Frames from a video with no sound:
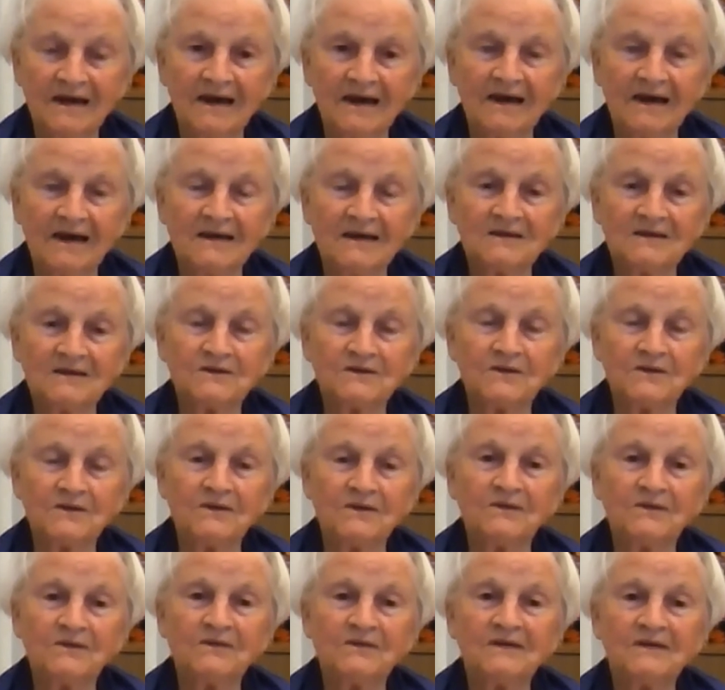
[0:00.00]
And
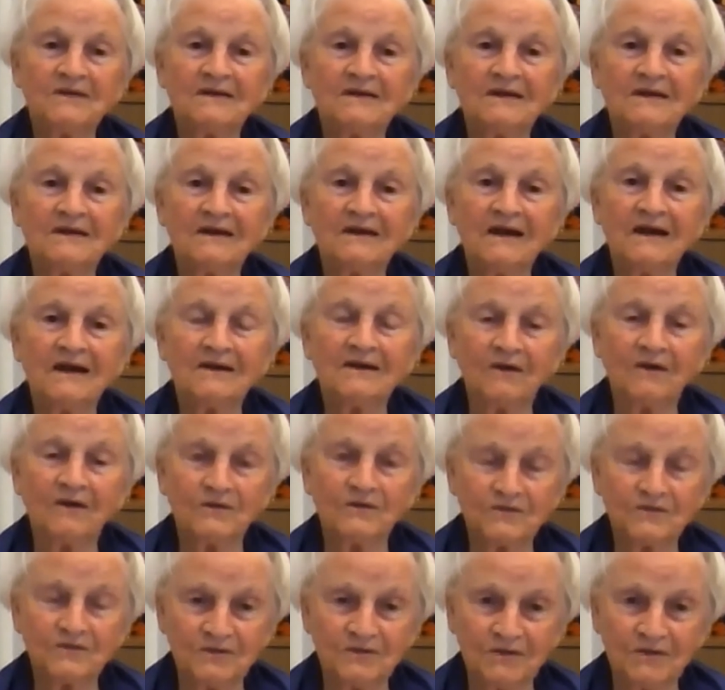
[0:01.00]
so I got
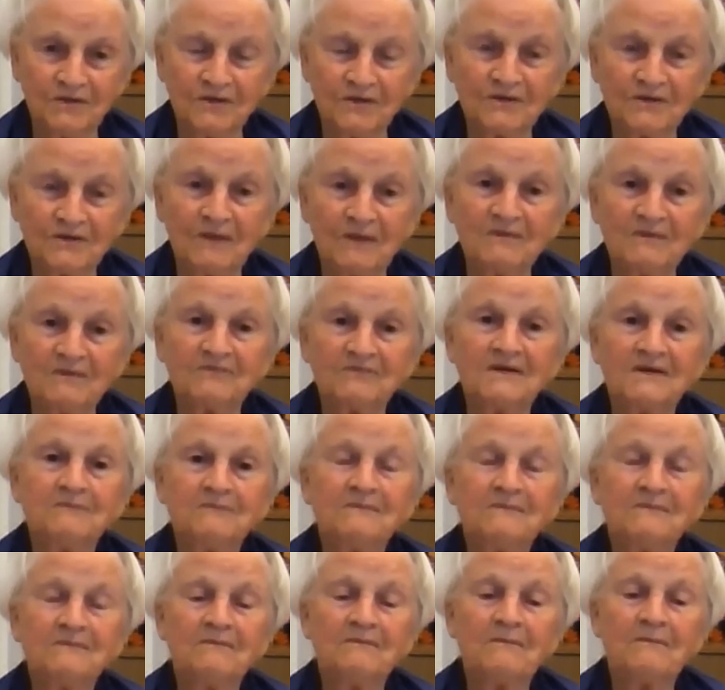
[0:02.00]
to know some of them.
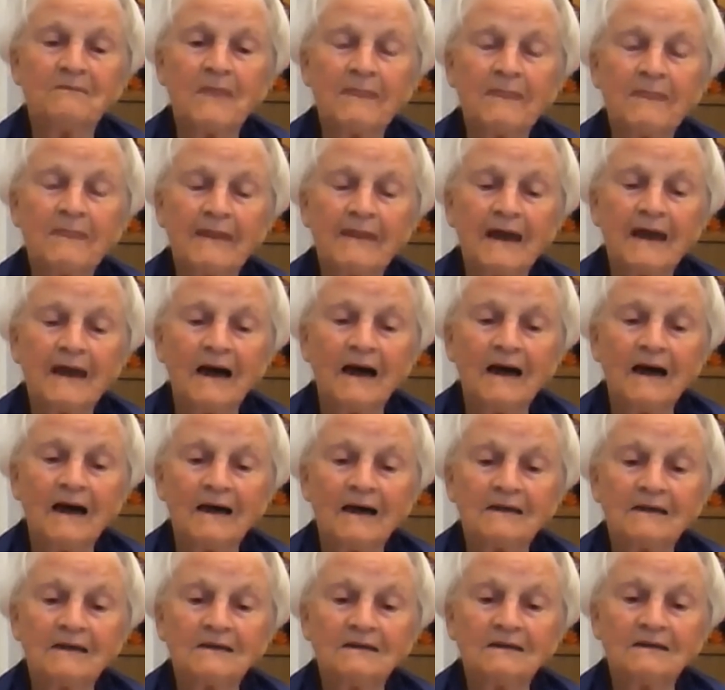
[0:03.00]

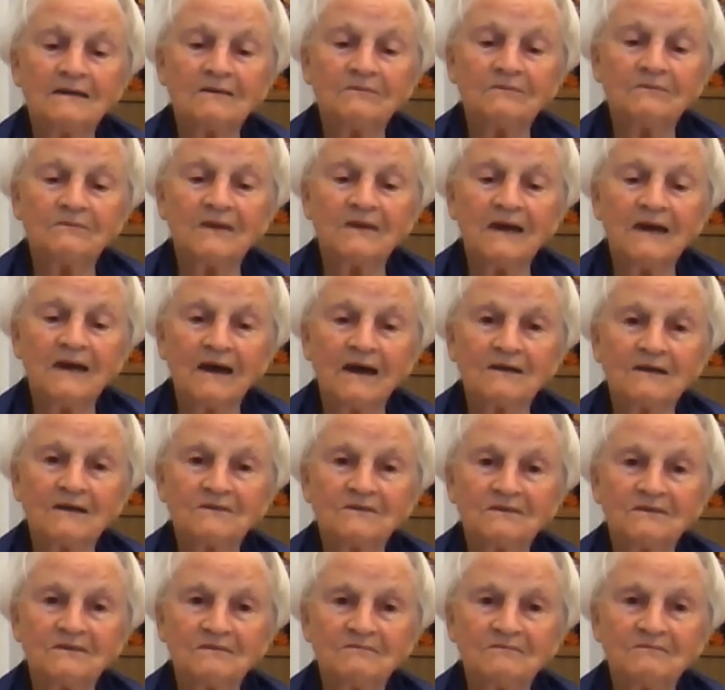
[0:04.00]
And when I
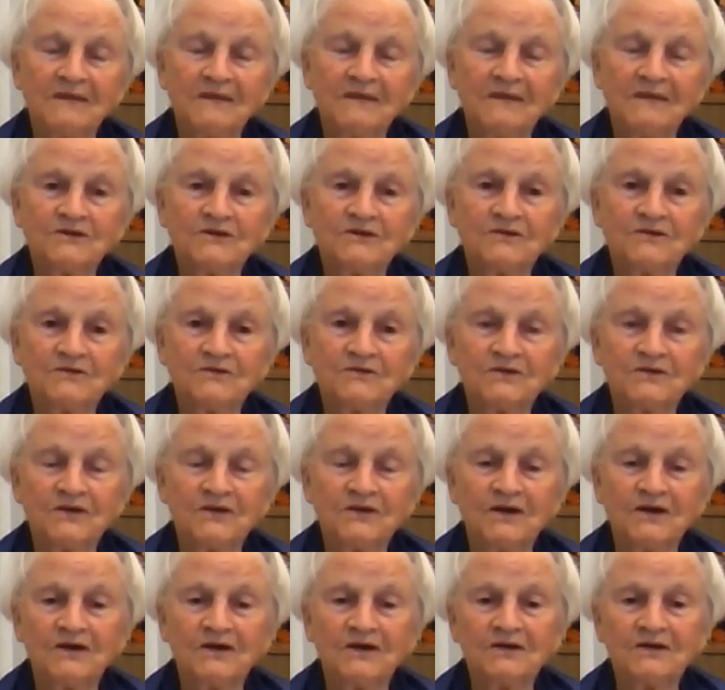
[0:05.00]
mentioned to
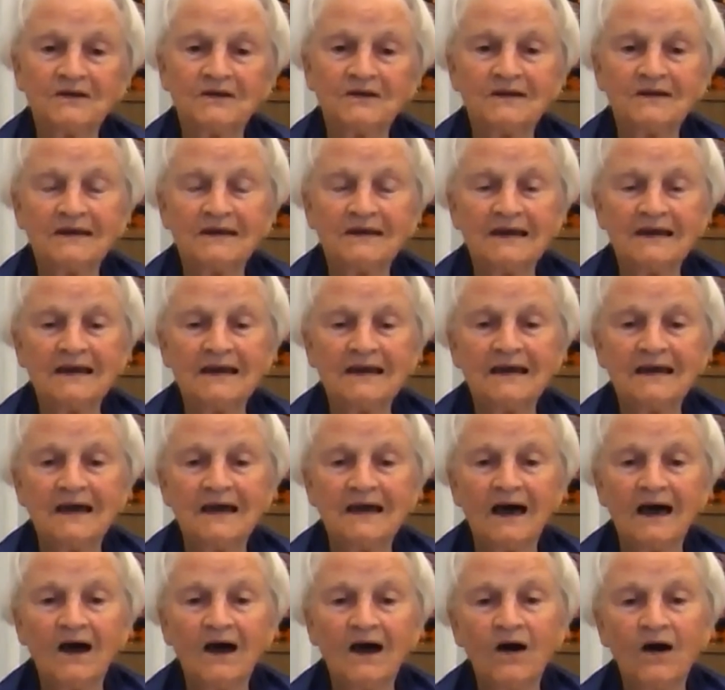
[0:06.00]
her,
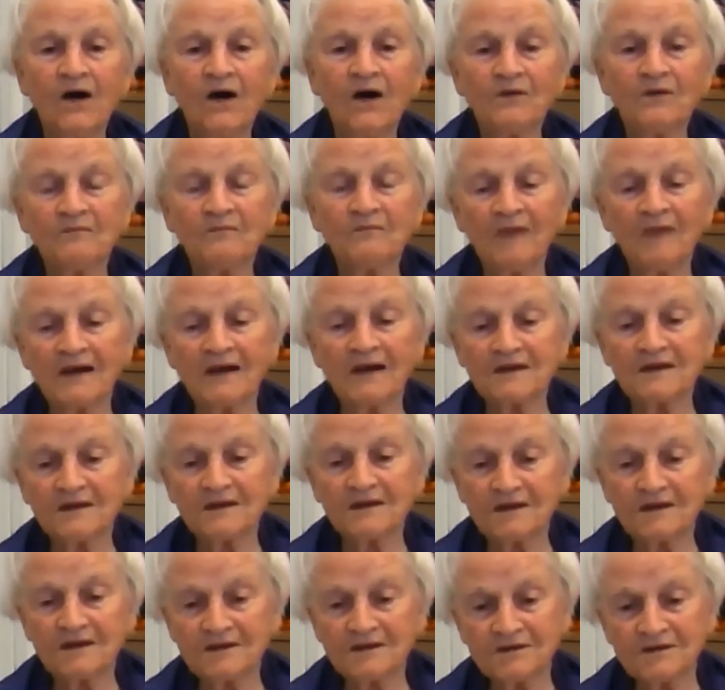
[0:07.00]
on my
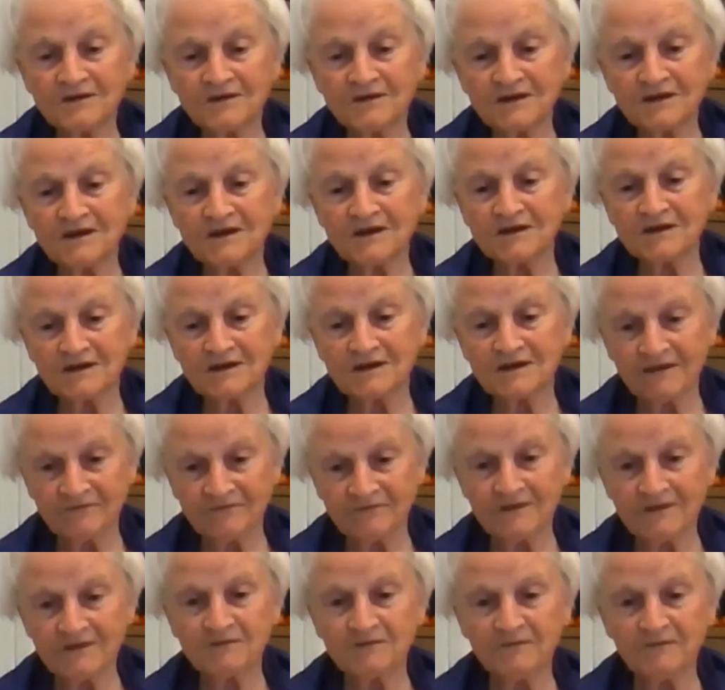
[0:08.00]

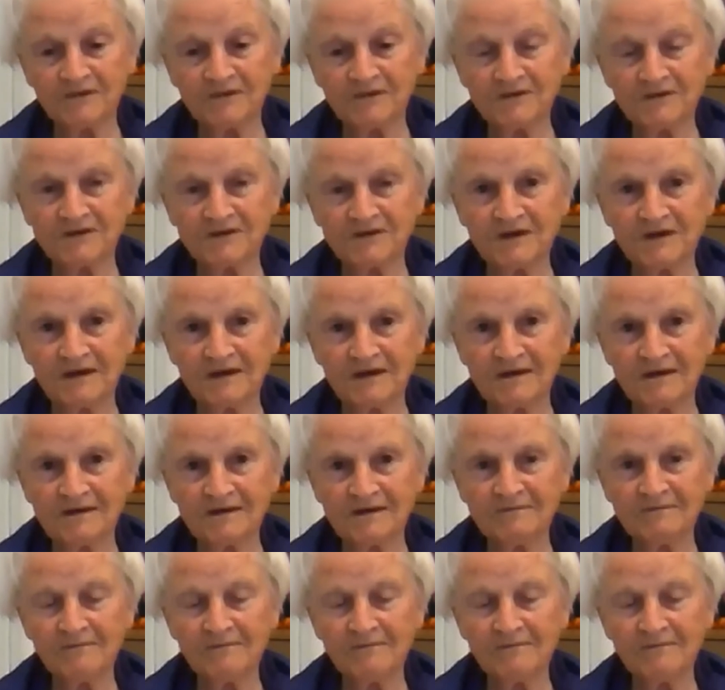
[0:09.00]
37th birthday,